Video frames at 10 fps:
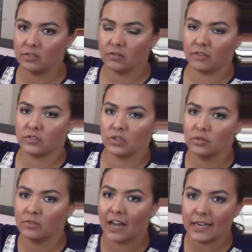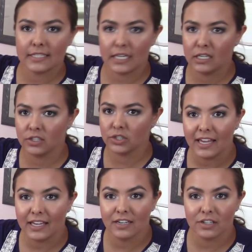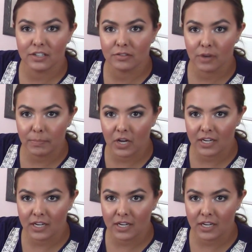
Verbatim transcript: do have two nice handles, get a good grip on